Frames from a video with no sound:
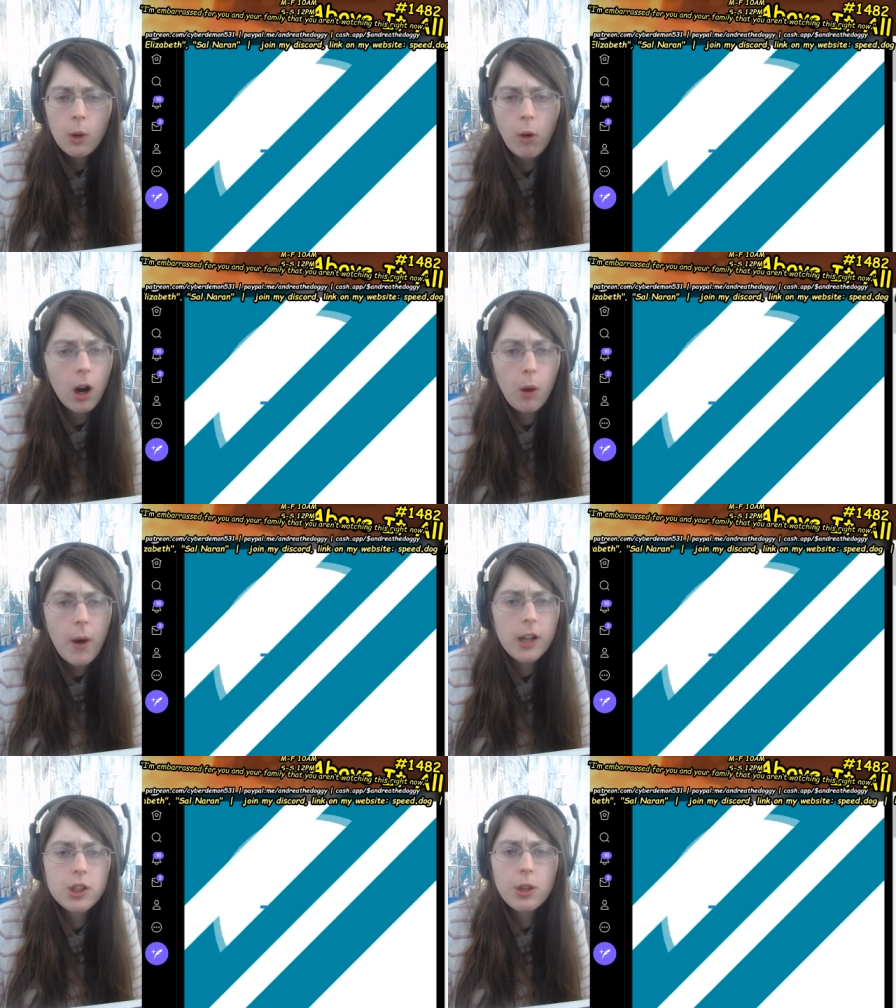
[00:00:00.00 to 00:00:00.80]
We're all
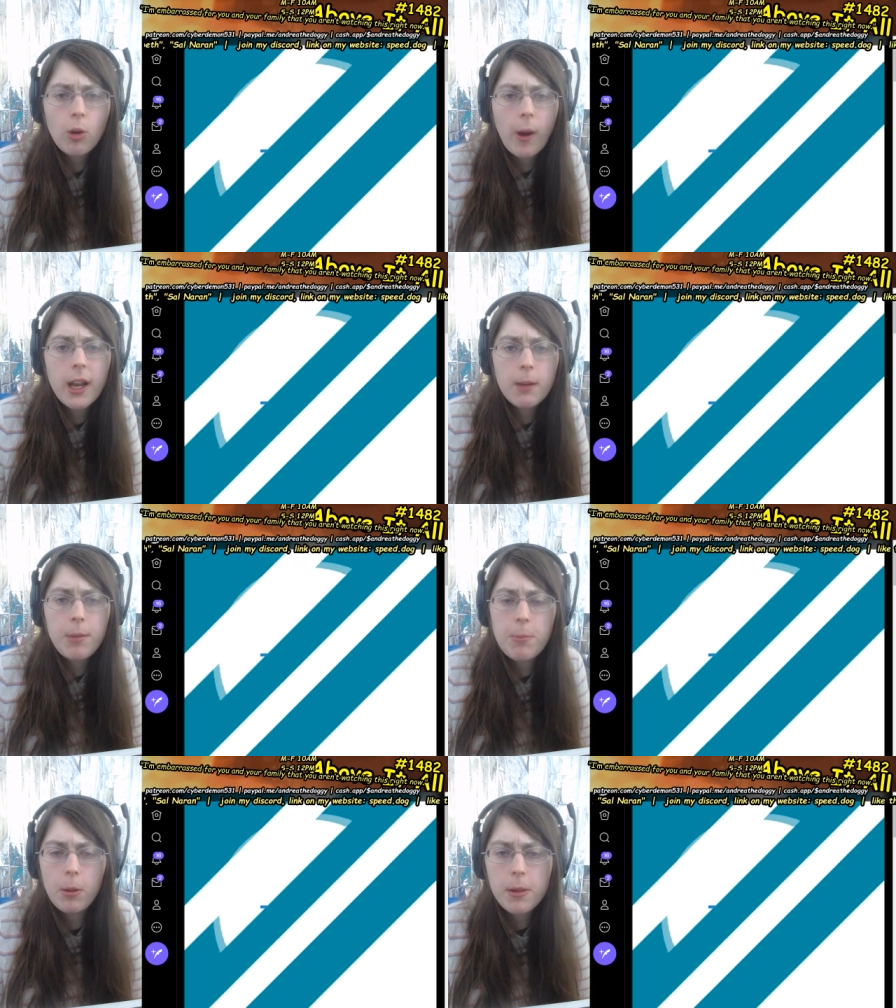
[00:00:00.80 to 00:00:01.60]
watching Ukrainian
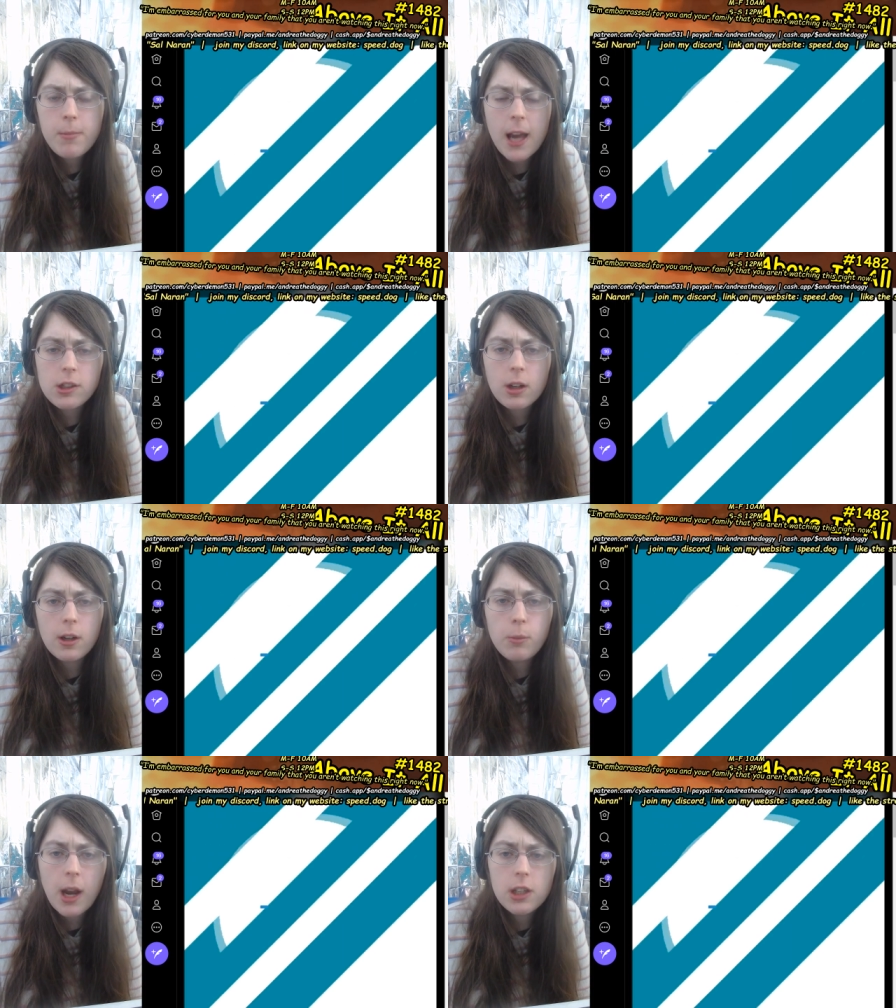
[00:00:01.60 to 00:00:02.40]
people be
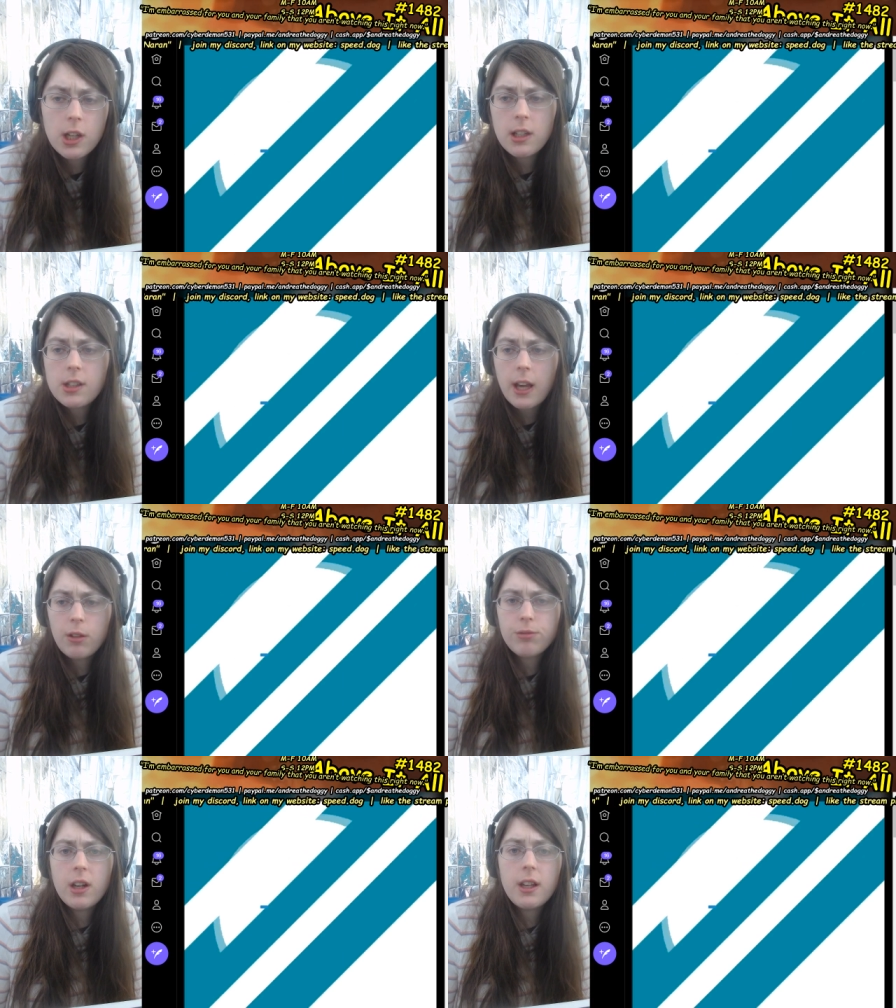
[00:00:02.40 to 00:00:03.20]
massacred by a
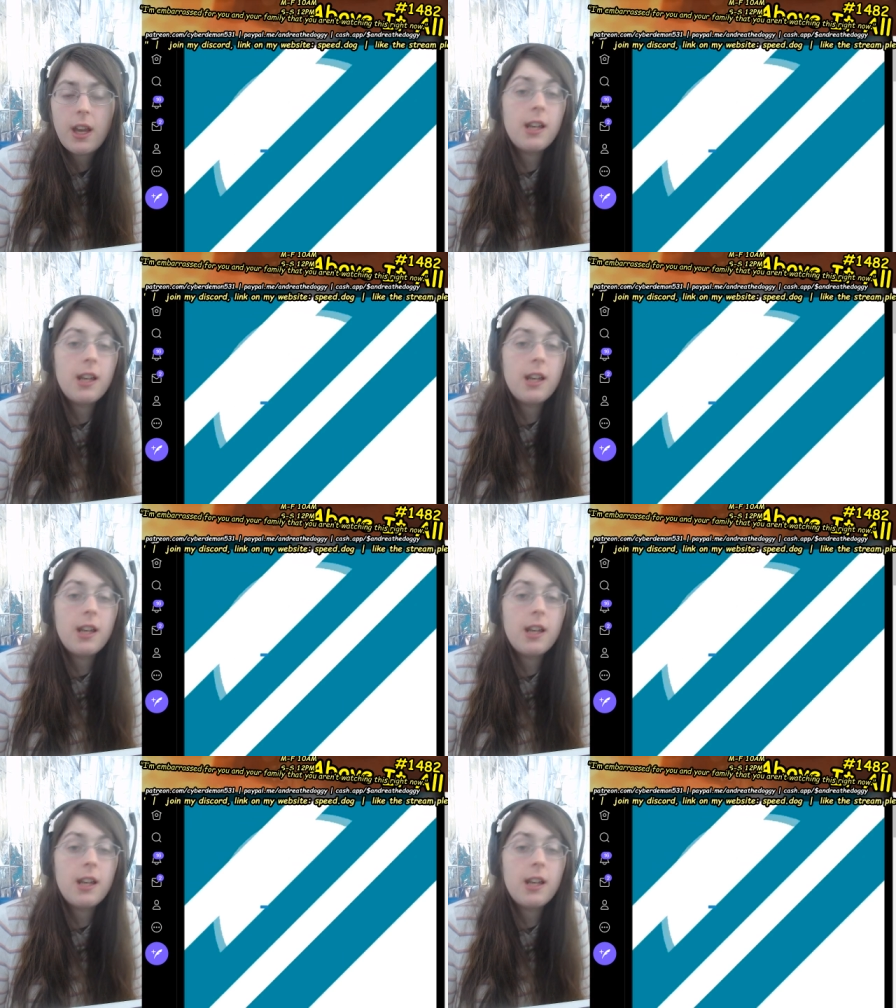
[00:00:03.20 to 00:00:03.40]
genocidal freak,